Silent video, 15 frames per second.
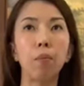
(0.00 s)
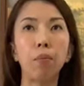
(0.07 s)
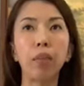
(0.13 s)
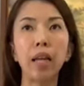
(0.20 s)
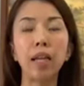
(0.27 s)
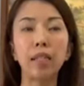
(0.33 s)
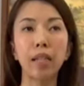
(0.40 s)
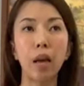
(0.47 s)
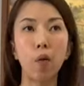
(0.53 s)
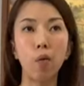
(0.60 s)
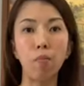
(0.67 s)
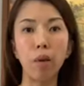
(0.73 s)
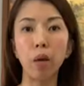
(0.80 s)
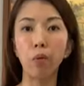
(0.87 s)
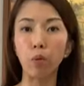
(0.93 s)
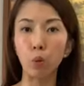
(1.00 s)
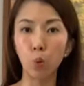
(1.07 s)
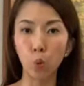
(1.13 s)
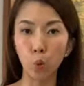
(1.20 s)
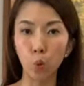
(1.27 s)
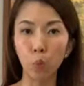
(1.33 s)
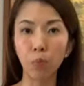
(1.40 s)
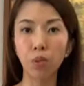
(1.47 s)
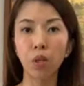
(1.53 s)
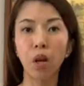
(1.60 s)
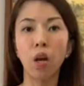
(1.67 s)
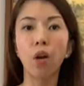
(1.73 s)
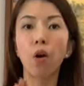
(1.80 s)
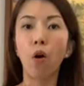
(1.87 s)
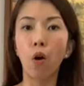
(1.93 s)
things that are made with soups
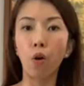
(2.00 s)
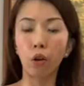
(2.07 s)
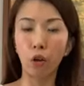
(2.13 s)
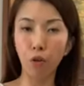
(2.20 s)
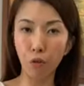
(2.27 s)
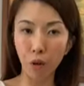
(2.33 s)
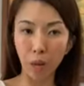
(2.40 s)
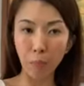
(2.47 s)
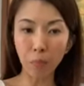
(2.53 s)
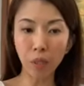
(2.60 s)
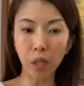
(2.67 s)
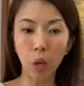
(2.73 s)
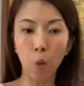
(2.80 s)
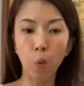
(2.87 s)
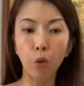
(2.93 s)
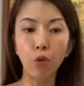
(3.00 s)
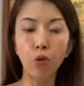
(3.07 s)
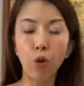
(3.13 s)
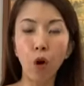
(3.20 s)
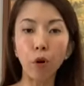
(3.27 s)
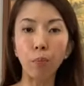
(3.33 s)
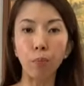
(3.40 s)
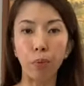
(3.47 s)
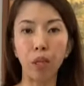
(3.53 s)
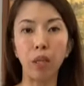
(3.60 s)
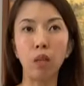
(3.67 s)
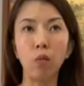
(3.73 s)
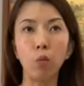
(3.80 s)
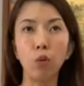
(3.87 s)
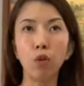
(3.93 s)
or creams will not
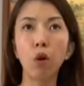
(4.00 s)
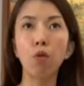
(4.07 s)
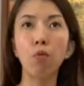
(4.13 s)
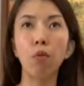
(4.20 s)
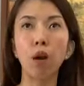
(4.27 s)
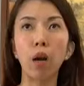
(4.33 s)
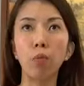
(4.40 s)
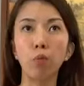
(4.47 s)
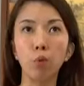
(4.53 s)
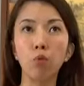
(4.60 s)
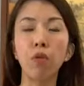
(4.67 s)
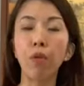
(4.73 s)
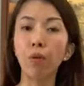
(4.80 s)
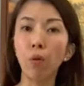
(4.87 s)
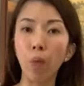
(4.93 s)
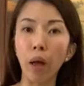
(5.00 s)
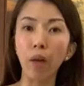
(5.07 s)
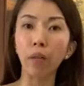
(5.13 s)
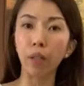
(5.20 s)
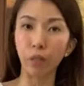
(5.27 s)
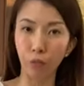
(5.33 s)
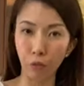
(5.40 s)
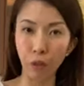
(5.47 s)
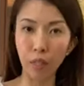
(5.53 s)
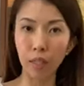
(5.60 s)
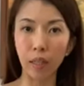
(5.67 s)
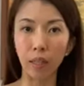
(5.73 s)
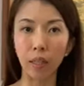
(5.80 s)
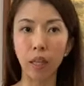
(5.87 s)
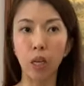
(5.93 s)
do very well in the
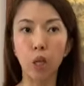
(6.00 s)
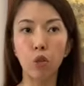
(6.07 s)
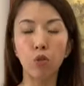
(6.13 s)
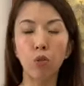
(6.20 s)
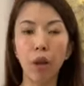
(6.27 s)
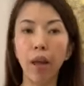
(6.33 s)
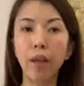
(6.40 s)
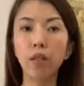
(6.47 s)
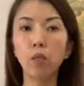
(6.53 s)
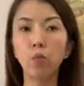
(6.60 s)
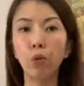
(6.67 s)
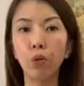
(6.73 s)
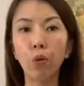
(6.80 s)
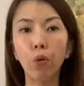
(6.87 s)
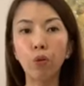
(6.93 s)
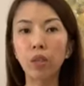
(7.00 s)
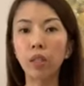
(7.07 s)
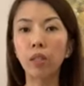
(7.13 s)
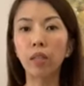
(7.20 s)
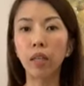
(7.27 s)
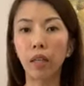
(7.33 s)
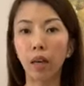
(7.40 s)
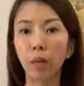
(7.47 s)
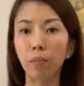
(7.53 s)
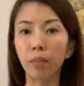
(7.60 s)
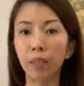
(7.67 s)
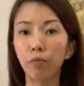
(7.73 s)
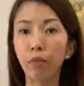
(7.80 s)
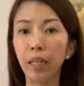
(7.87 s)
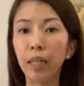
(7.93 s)
freezer. So hence we don't
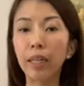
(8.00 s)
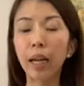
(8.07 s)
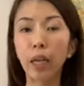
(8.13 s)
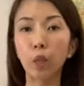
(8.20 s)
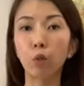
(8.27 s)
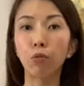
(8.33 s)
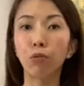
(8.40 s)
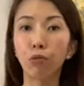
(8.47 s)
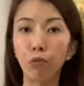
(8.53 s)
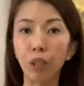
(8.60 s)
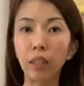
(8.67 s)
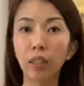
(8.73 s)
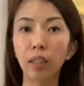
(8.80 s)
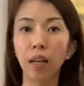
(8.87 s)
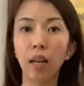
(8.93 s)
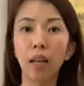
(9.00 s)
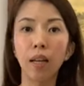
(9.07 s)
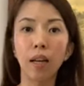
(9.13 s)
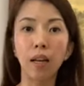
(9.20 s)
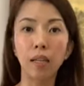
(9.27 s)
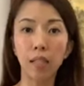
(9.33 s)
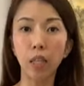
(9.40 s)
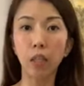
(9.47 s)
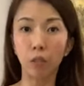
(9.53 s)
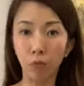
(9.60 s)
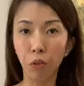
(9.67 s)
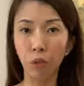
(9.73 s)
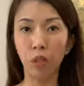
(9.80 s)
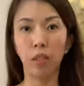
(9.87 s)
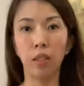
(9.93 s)
really like to freeze such
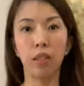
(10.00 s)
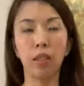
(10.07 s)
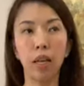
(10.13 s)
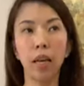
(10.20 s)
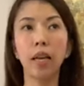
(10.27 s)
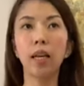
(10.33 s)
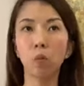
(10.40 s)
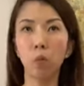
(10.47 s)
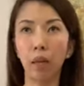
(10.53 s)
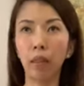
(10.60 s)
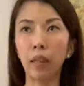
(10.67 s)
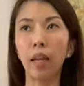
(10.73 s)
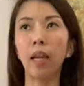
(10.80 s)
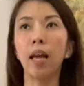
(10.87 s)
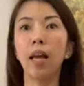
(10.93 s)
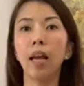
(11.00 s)
foods. Okay, that's one thing.